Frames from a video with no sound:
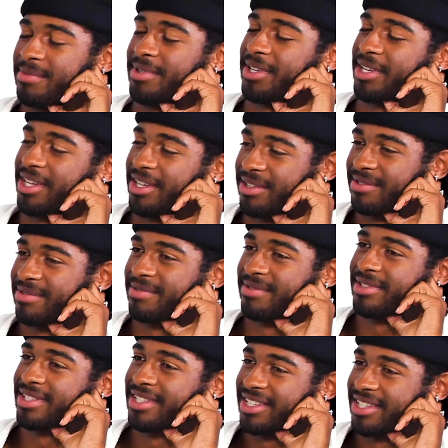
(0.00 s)
Okay.
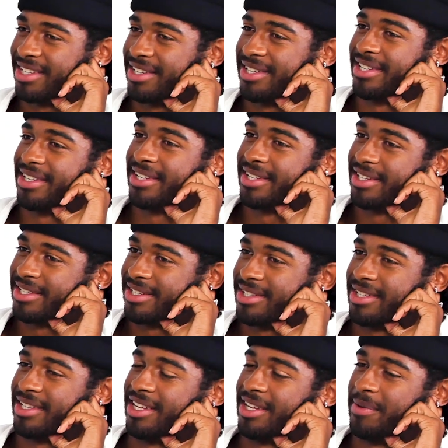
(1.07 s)

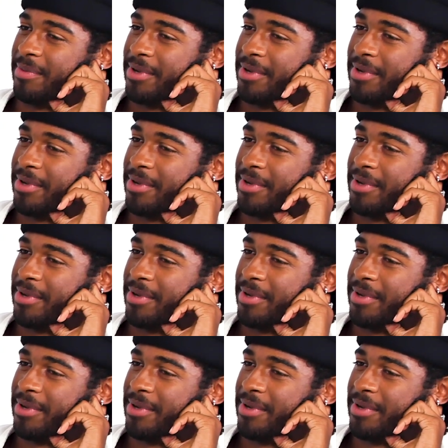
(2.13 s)
I'm